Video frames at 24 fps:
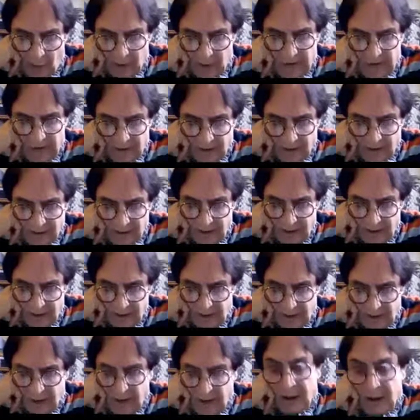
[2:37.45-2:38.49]

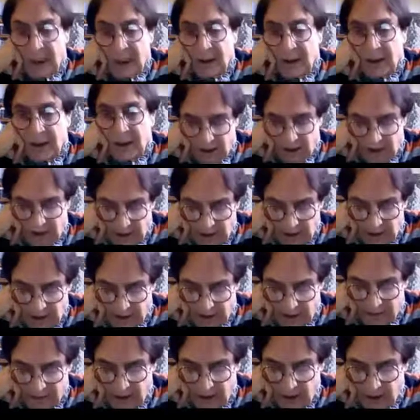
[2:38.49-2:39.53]
pre-Sassanian irrigation
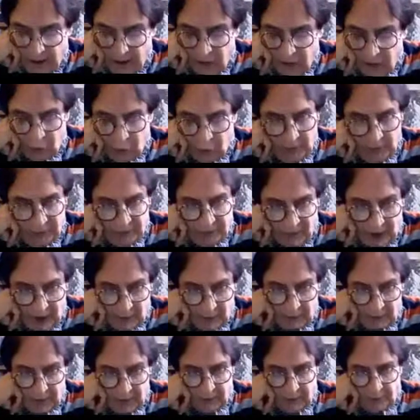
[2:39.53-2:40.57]
canals could be
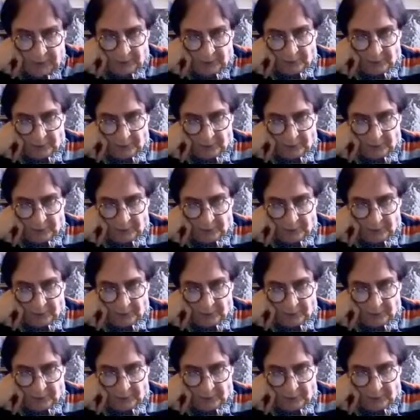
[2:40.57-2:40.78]
found.